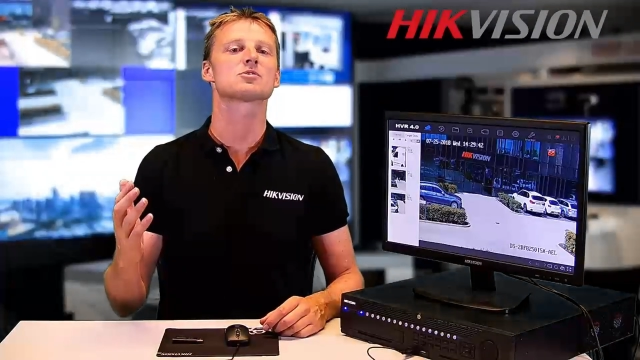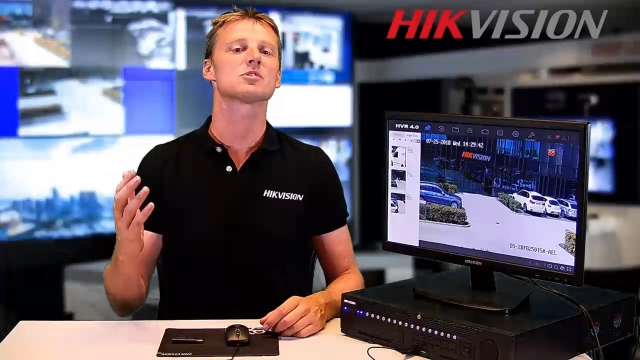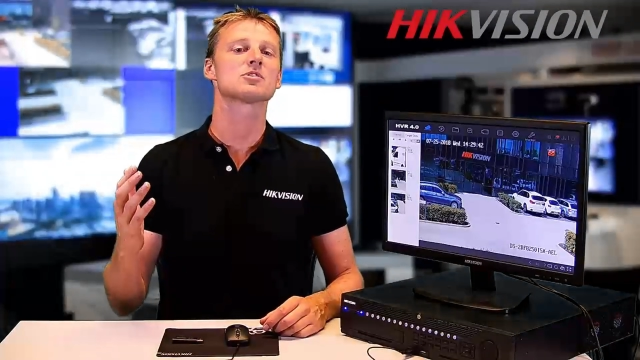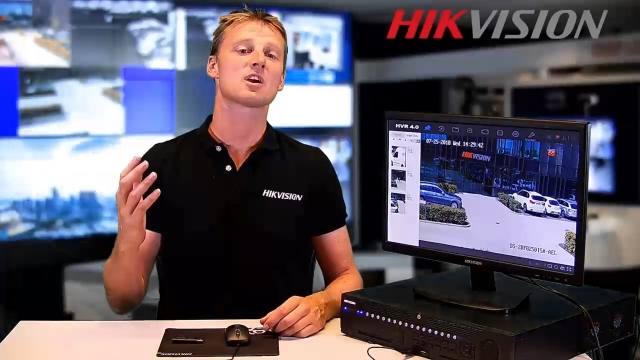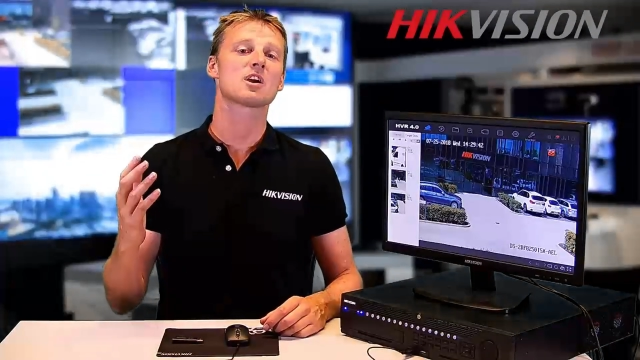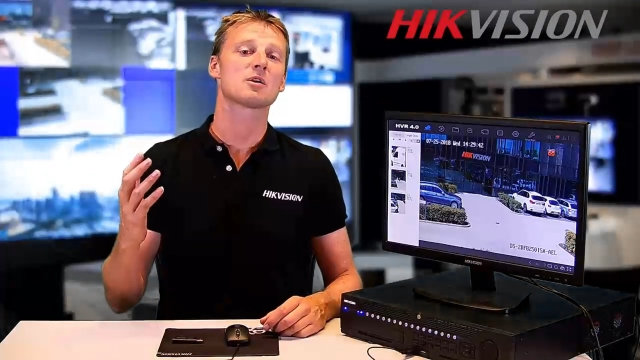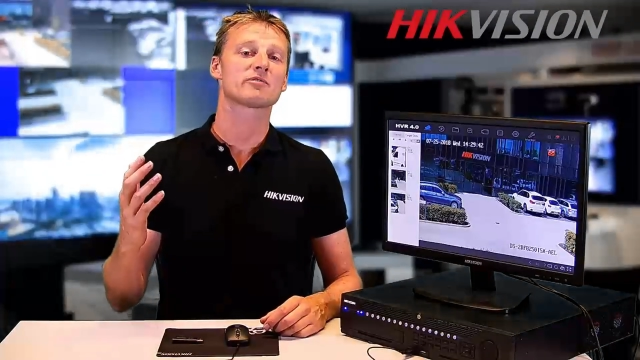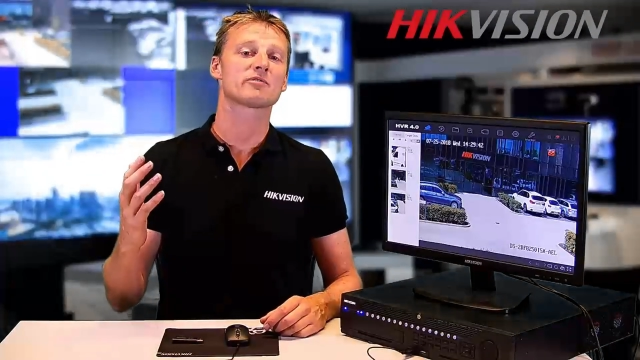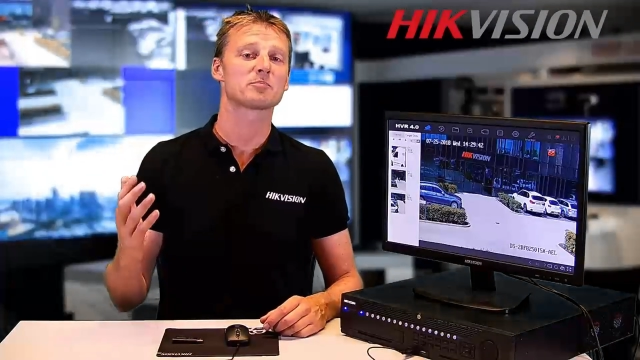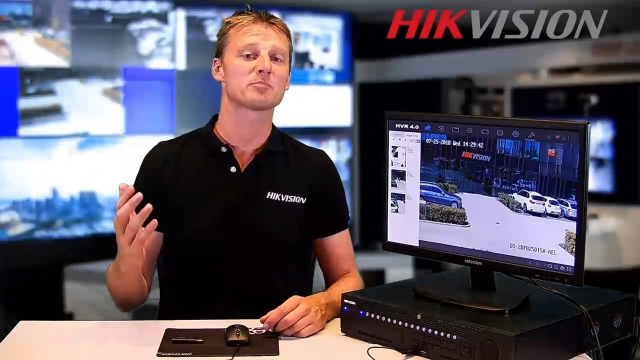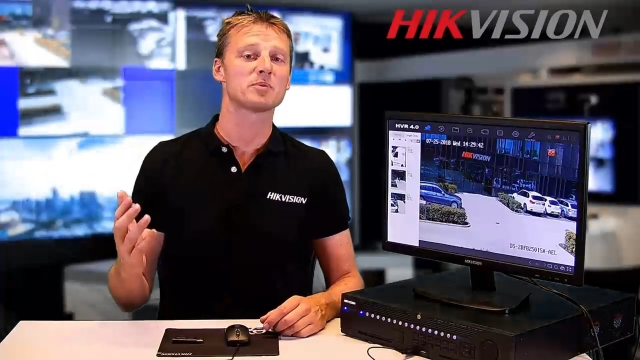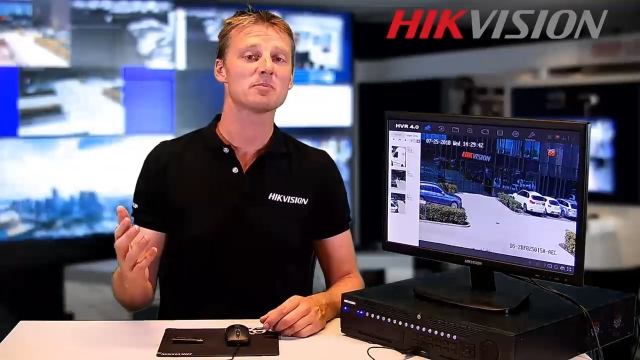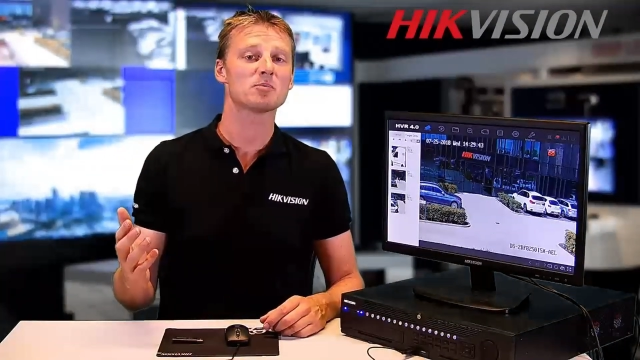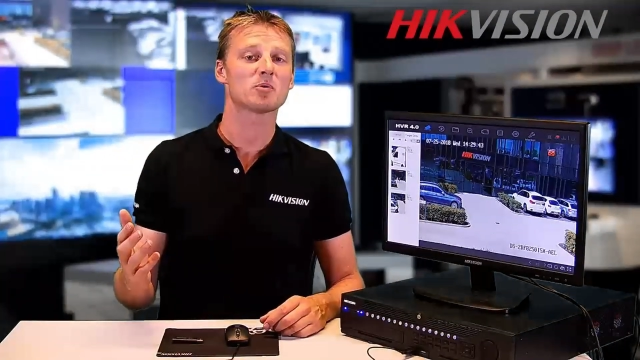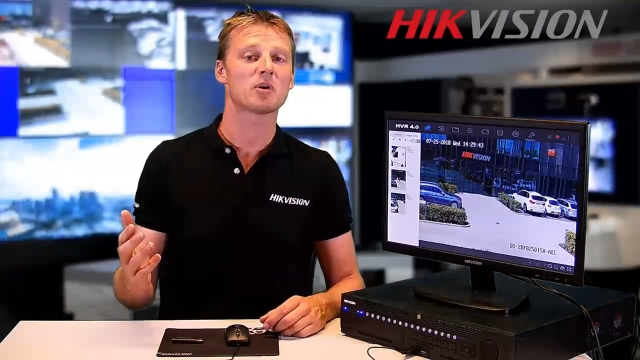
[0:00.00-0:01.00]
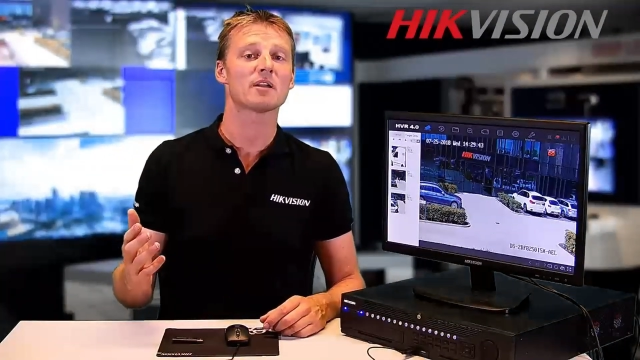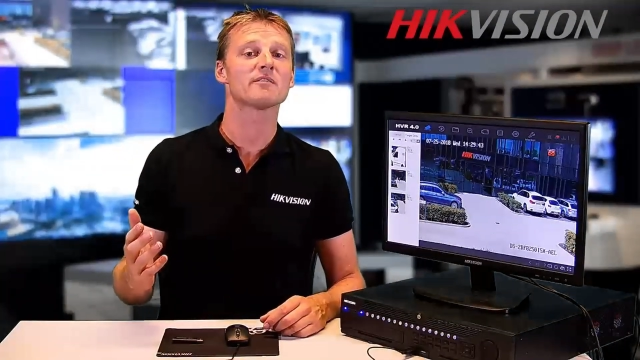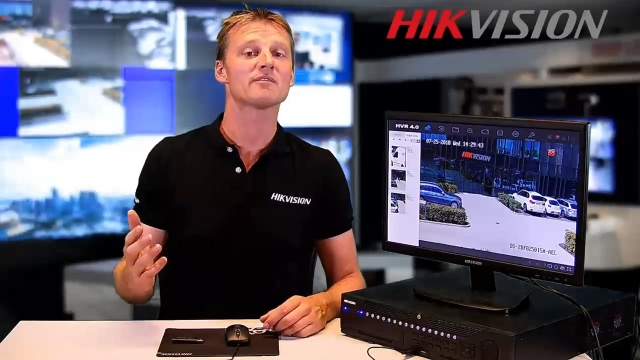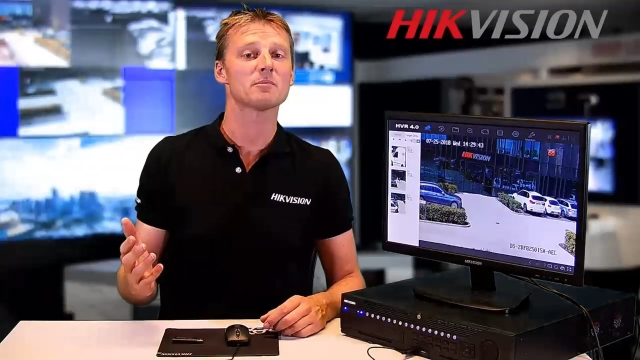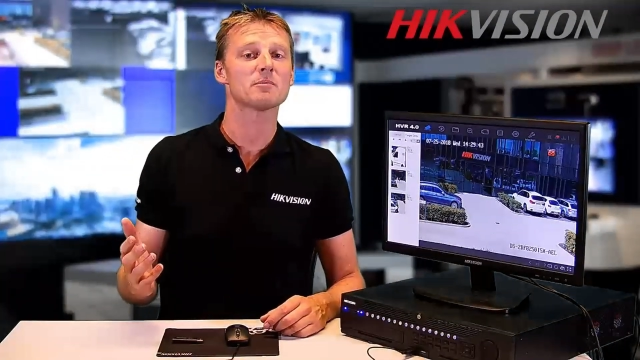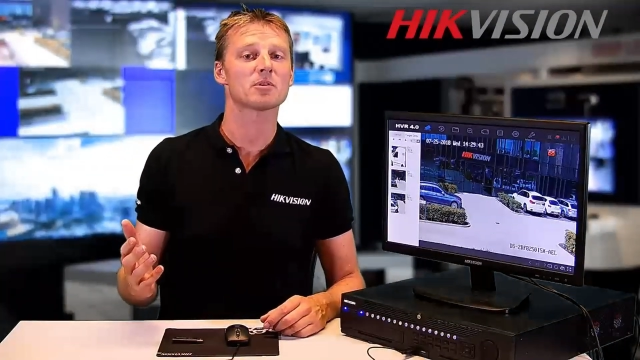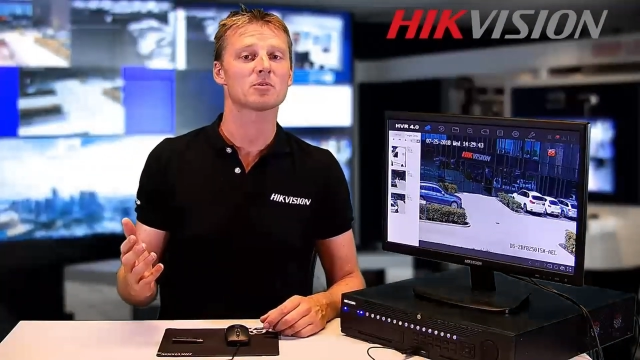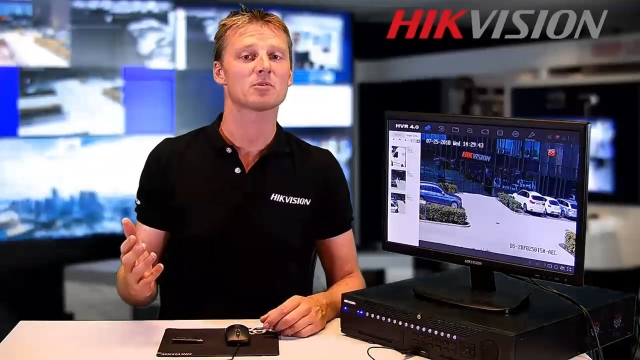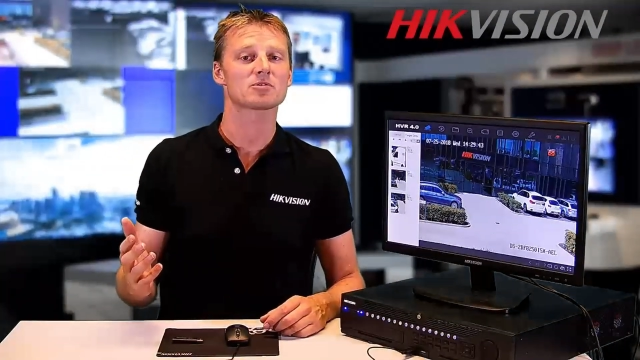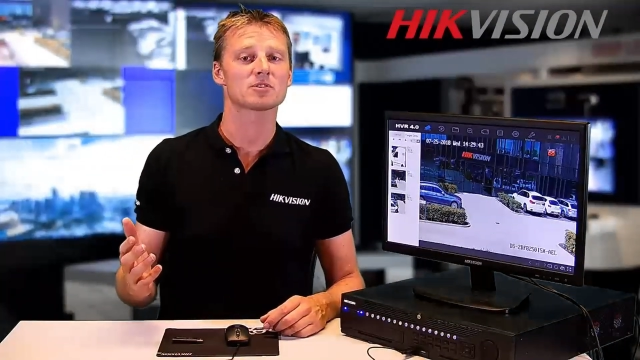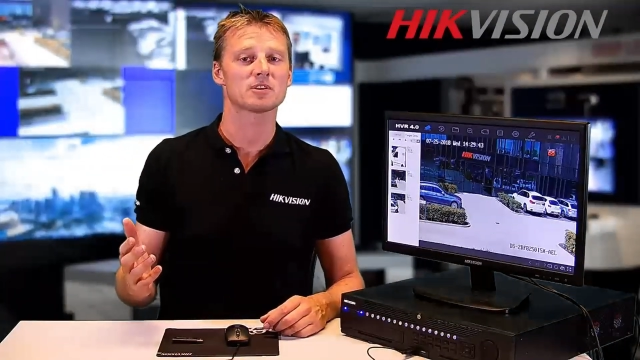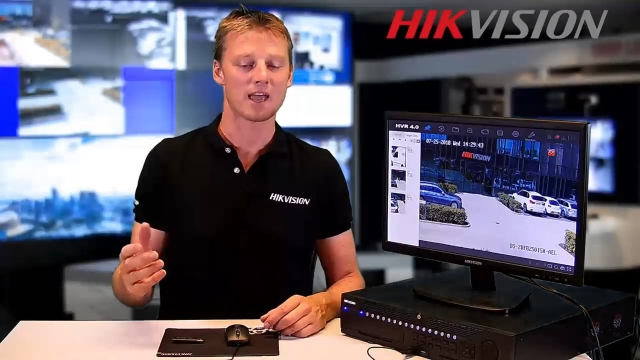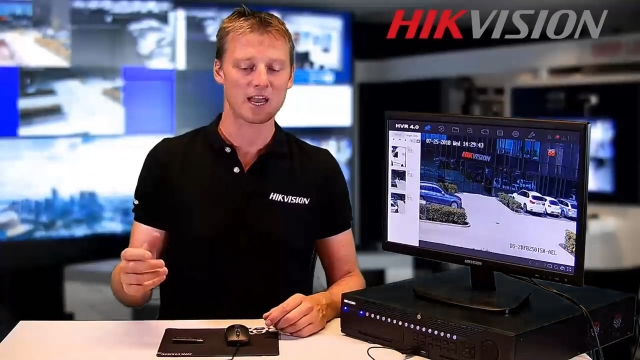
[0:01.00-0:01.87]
search out for people and vehicles and